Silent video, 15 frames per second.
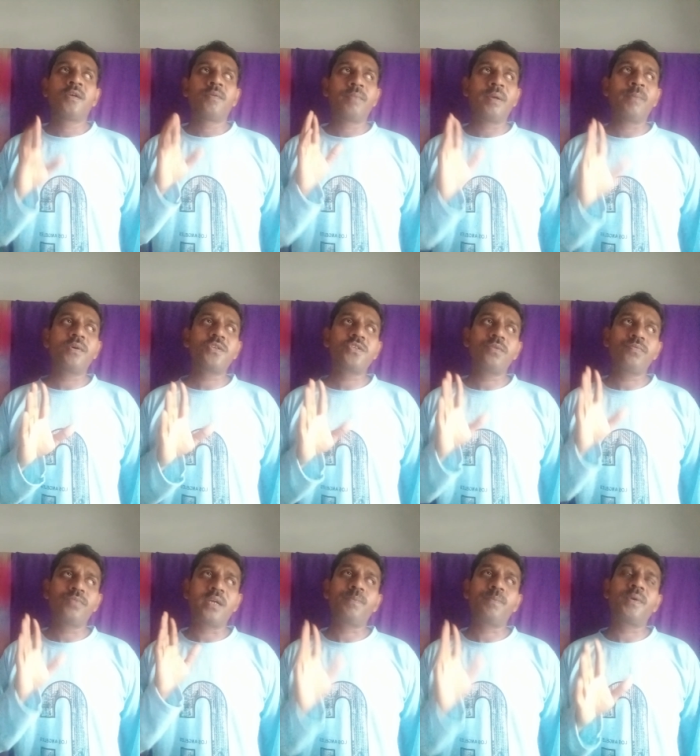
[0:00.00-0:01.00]
members of
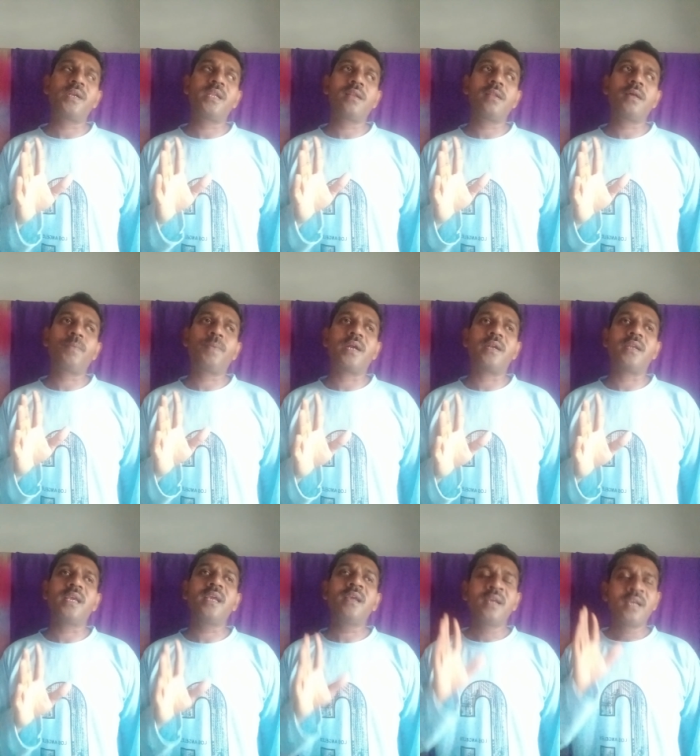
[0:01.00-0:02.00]
that particular
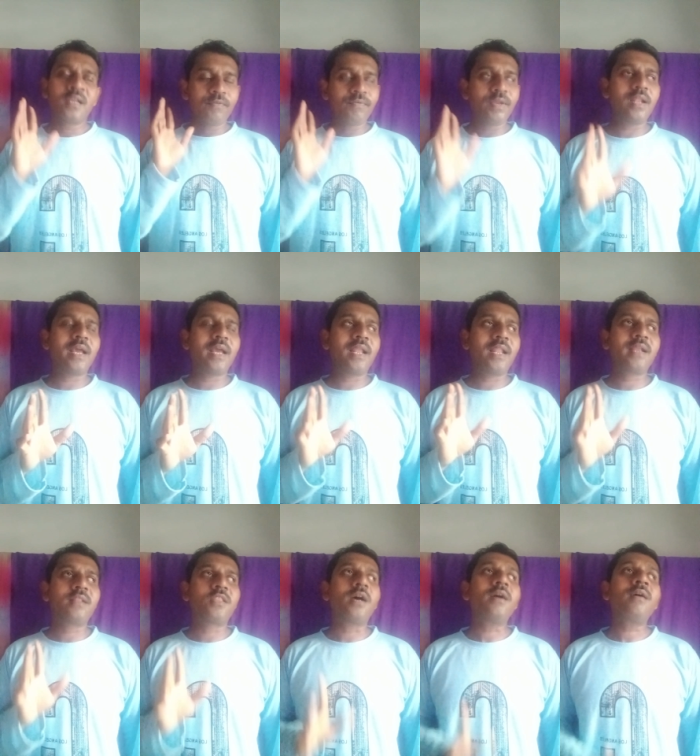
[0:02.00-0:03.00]
party will
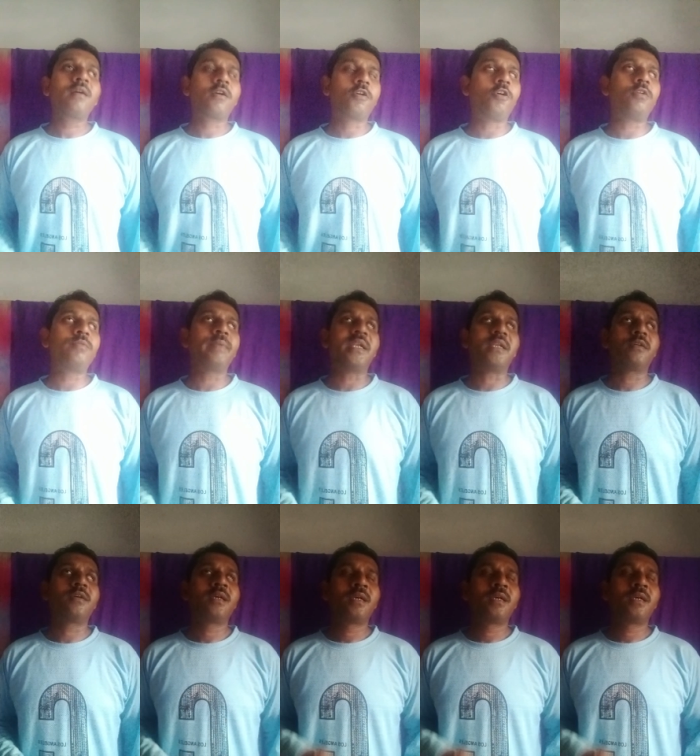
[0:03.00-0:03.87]
elect the government.